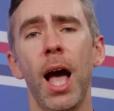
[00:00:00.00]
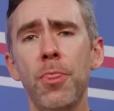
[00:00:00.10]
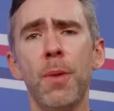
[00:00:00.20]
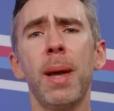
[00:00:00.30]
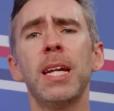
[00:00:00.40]
And
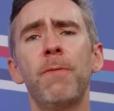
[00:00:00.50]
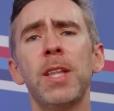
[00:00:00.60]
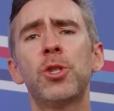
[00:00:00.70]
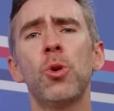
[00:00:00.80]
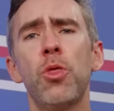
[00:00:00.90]
the main
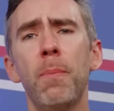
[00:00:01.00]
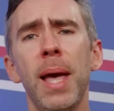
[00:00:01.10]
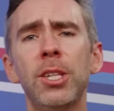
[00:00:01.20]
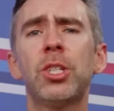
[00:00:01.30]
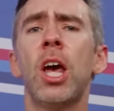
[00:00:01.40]
event saw the
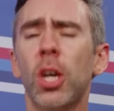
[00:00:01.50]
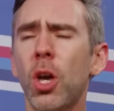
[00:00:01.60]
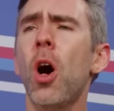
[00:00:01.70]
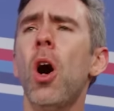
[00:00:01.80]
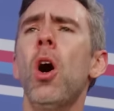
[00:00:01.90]
best
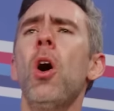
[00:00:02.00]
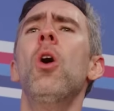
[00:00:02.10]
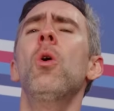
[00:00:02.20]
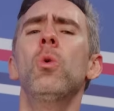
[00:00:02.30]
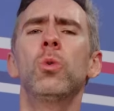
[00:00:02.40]

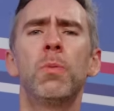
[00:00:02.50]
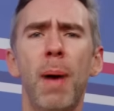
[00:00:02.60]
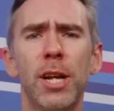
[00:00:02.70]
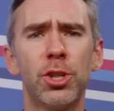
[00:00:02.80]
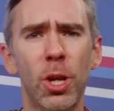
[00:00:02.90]
gold
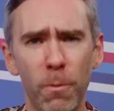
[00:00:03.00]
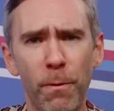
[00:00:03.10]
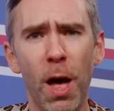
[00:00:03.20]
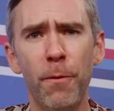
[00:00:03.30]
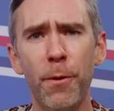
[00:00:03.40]
match so
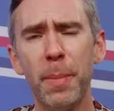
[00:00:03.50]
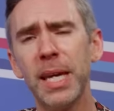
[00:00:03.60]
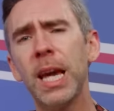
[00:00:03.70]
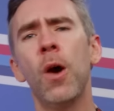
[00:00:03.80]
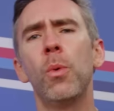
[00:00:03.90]
far for
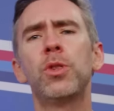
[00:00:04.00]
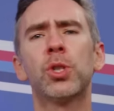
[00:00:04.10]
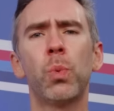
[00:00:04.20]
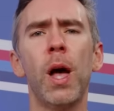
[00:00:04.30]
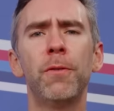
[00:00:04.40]
me, with
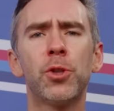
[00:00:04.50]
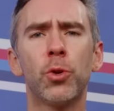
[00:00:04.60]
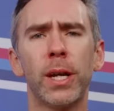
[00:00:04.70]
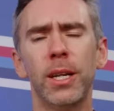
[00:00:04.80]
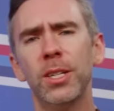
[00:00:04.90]
Swerve
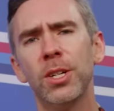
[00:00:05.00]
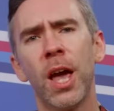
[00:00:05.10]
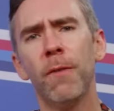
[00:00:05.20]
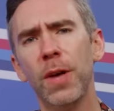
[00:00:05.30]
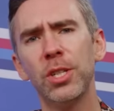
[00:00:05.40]
Strickland
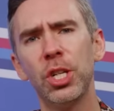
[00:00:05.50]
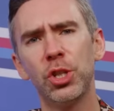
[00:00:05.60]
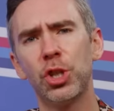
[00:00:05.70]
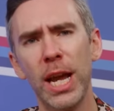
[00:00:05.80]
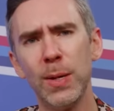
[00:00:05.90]
versus
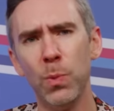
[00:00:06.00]
Jay